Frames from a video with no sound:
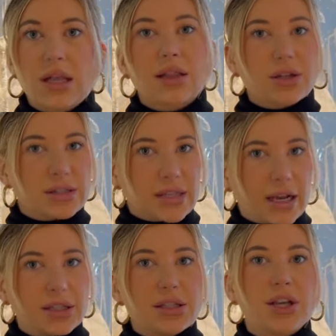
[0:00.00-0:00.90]
A little
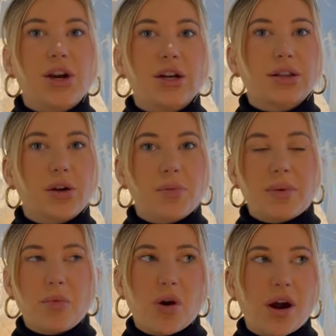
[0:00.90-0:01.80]
sexier, yes. A little
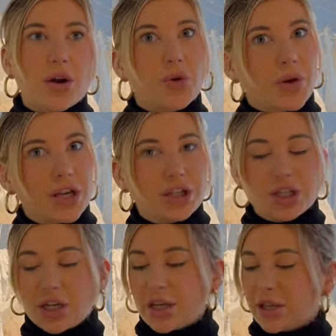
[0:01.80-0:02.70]
bit more. Who is
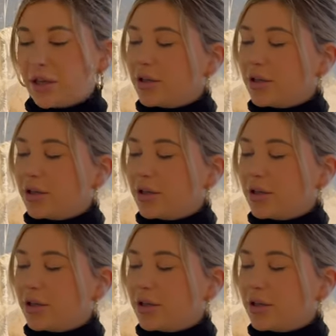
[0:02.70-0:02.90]
she?